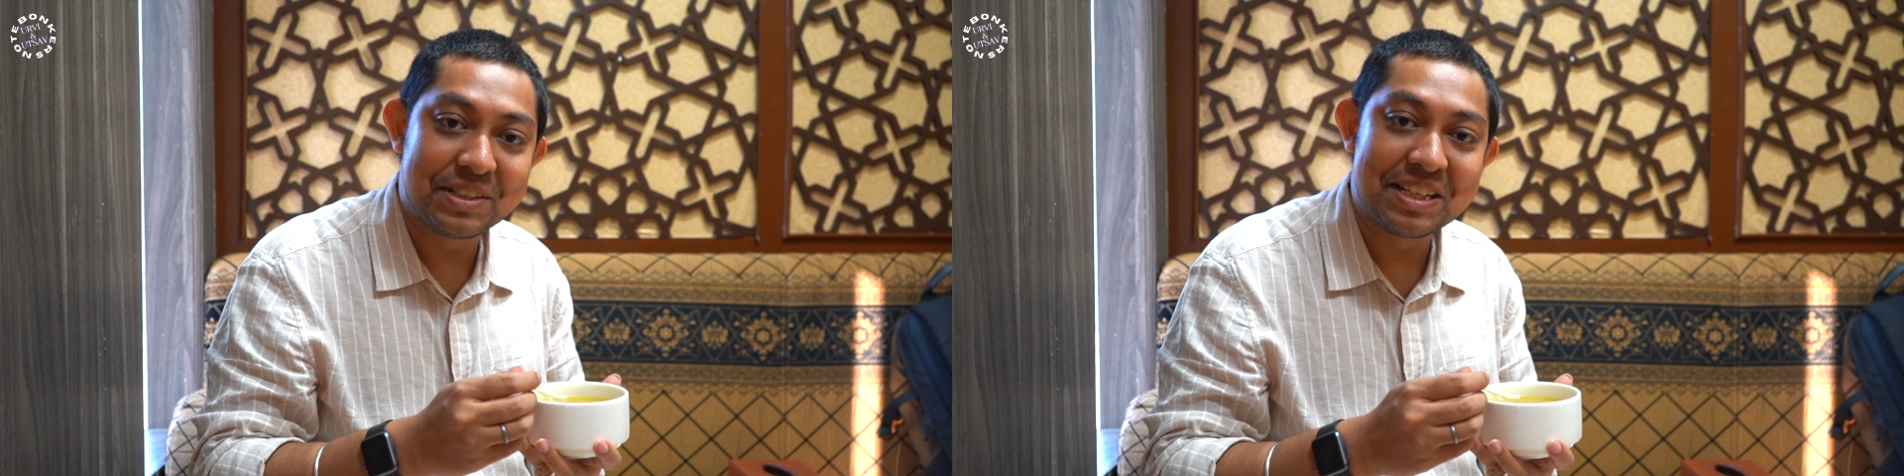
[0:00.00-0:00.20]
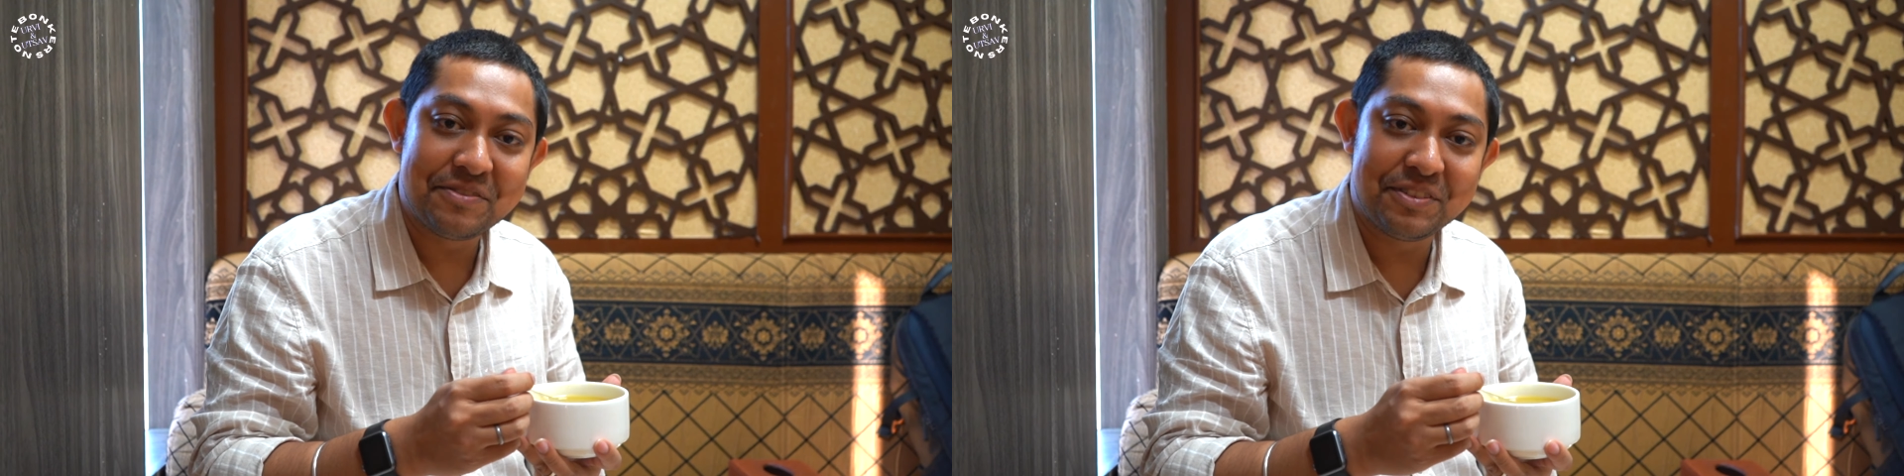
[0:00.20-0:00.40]

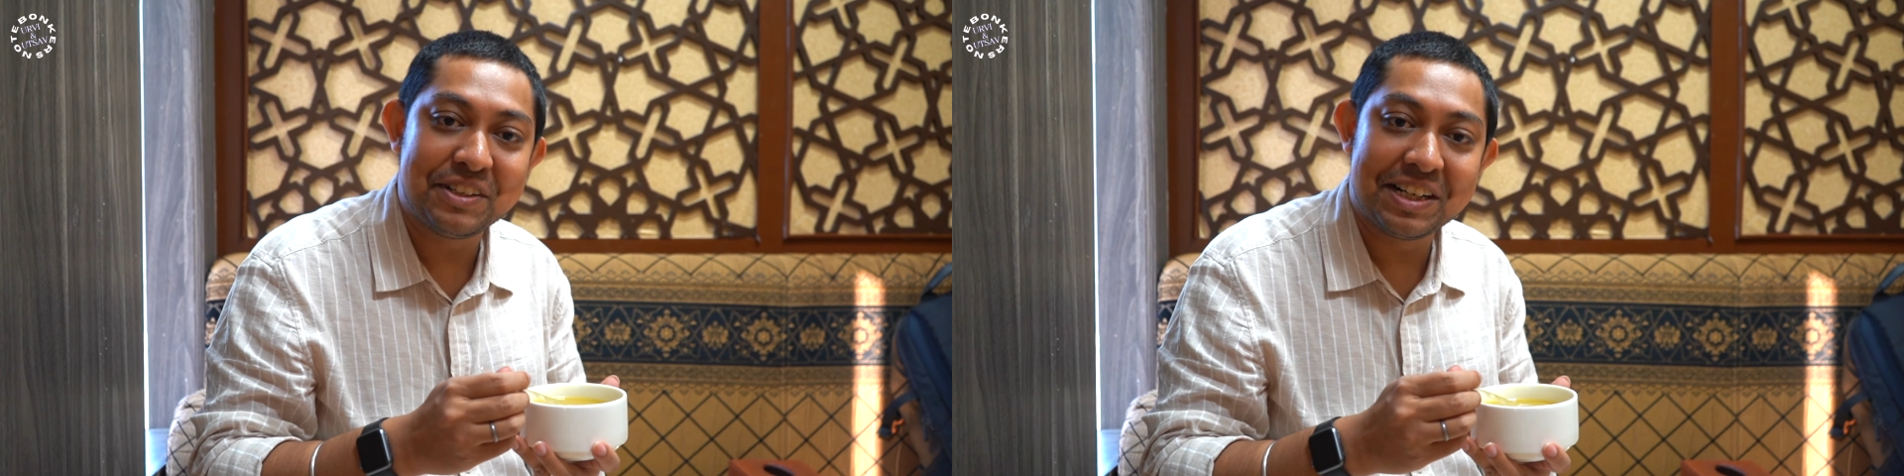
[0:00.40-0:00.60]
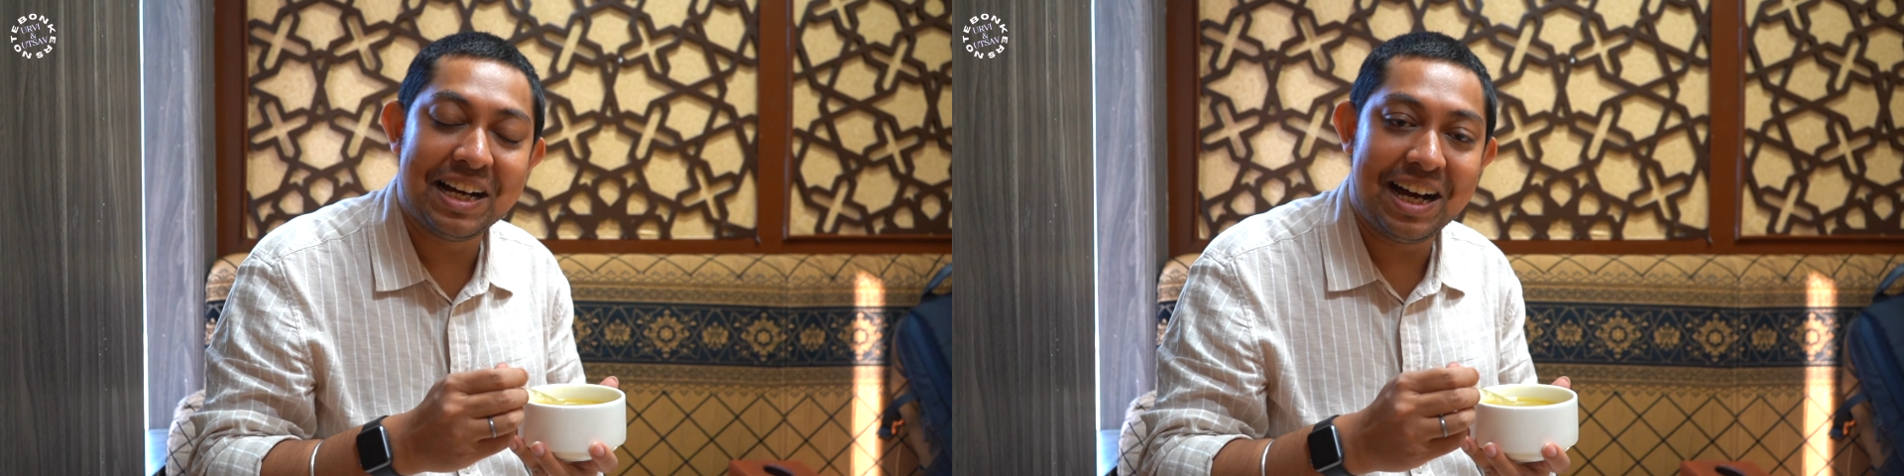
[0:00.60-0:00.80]
cooking
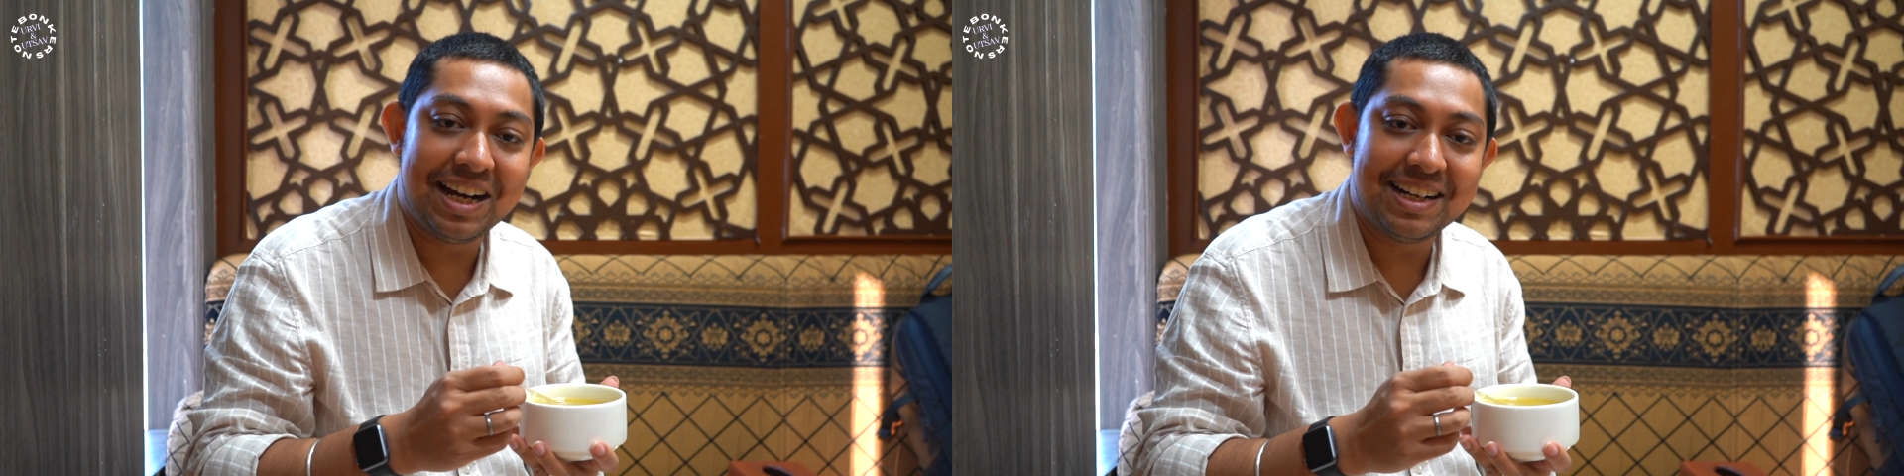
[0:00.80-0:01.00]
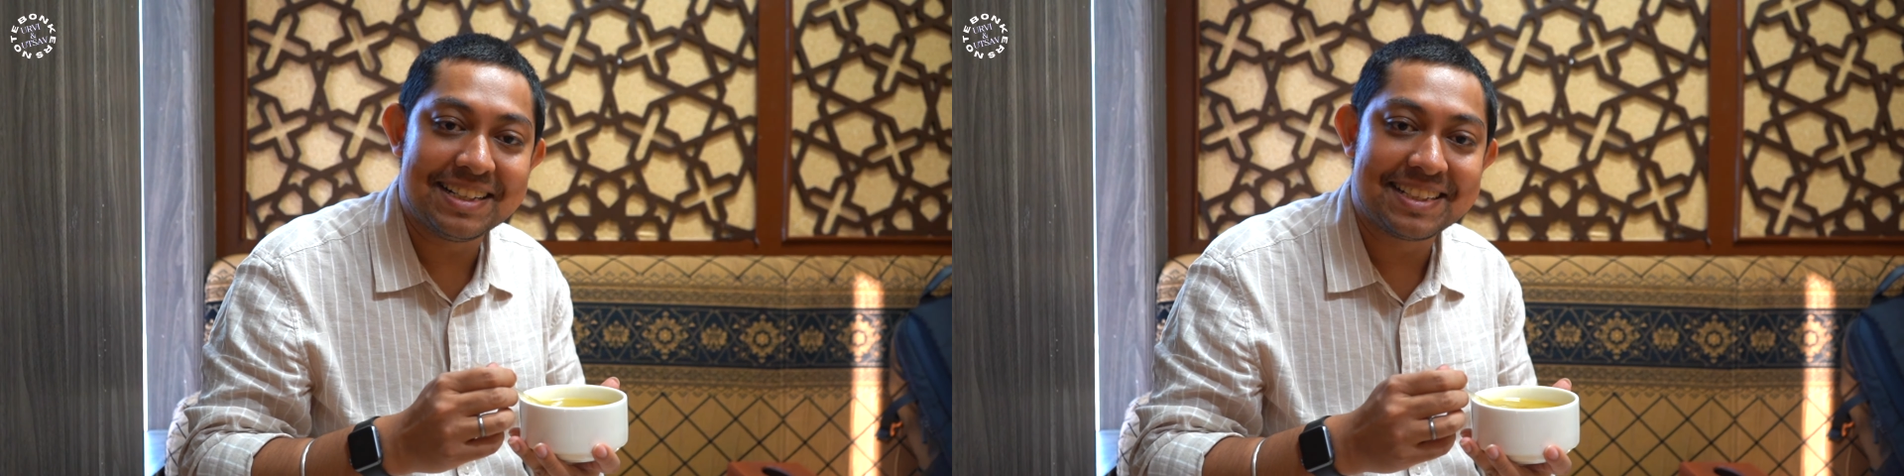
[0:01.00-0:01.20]
for
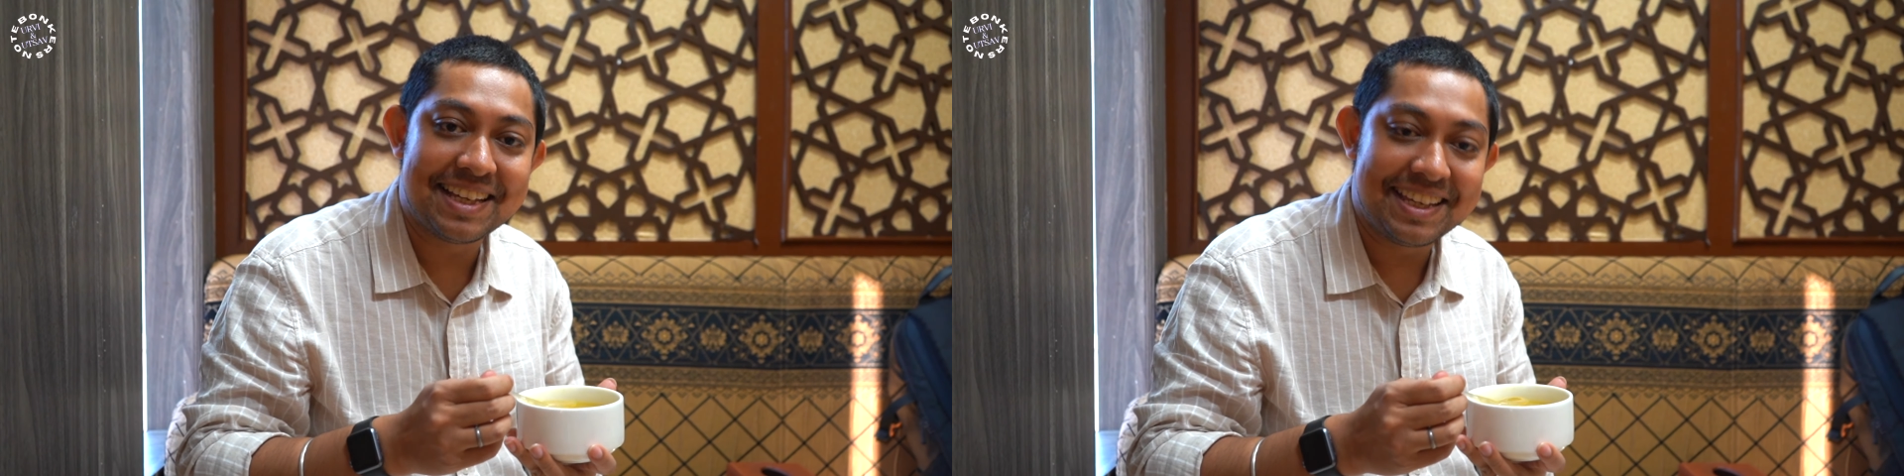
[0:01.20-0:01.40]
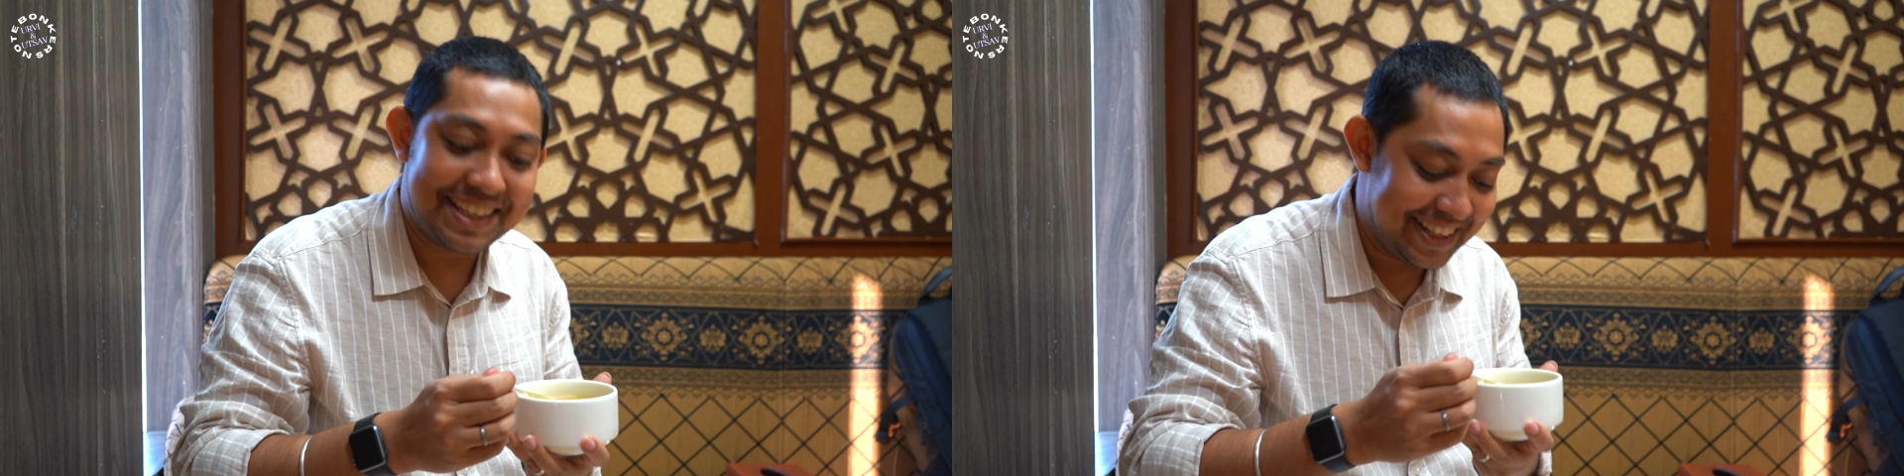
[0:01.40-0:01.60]
hours,
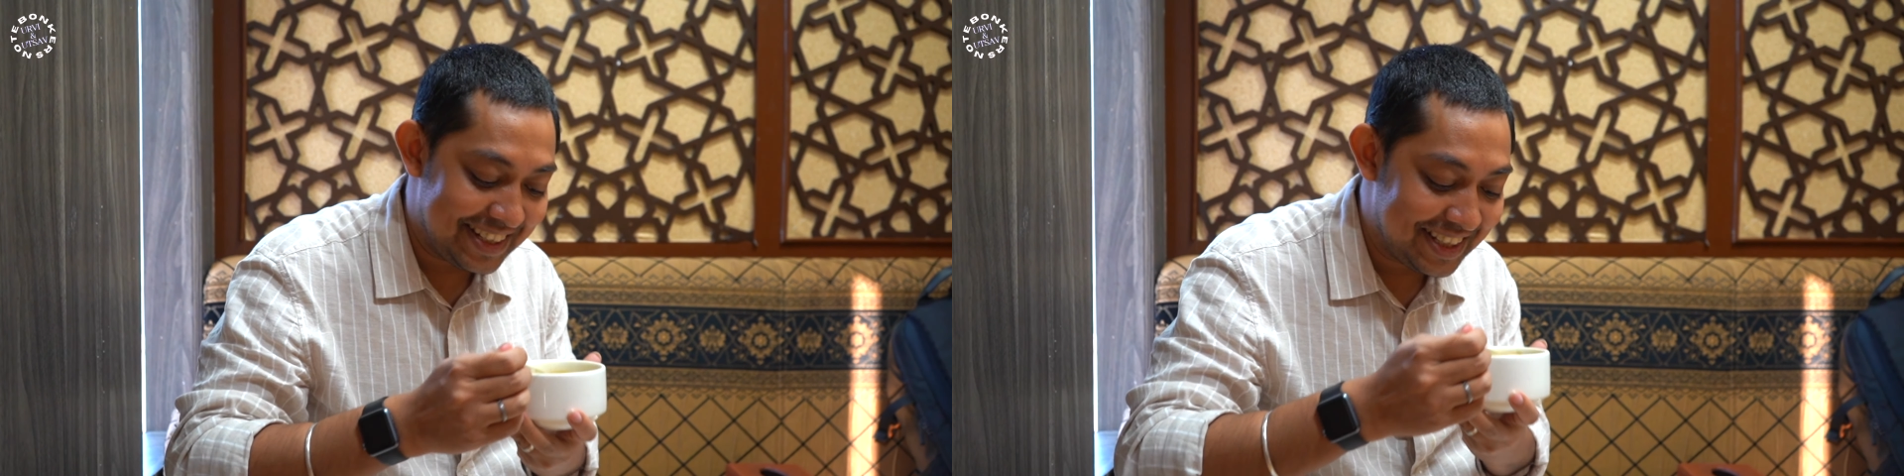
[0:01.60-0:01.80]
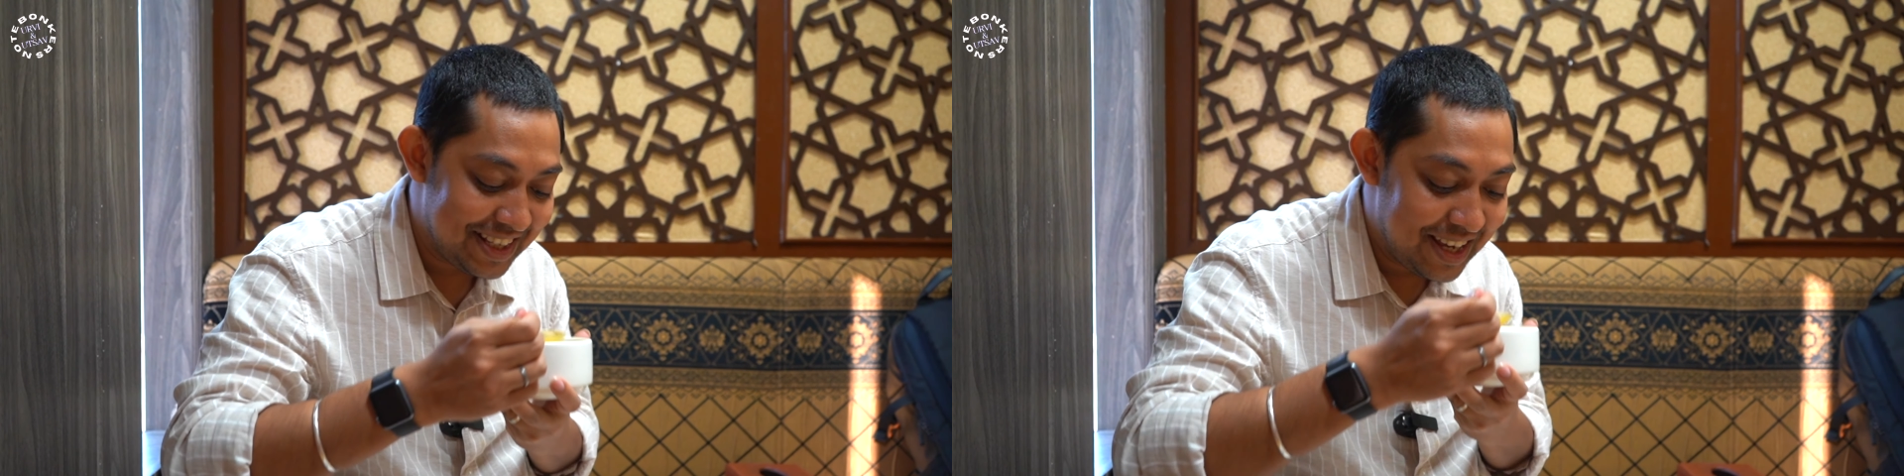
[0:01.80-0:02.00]
I
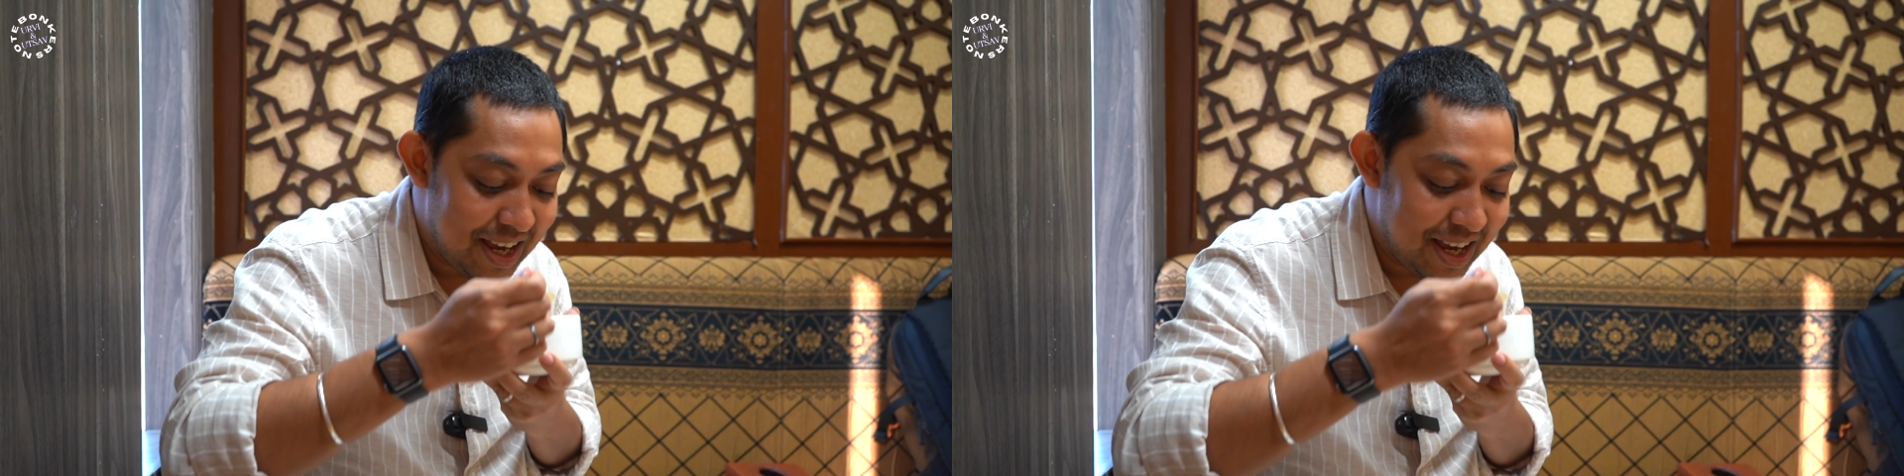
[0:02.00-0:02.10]
guess.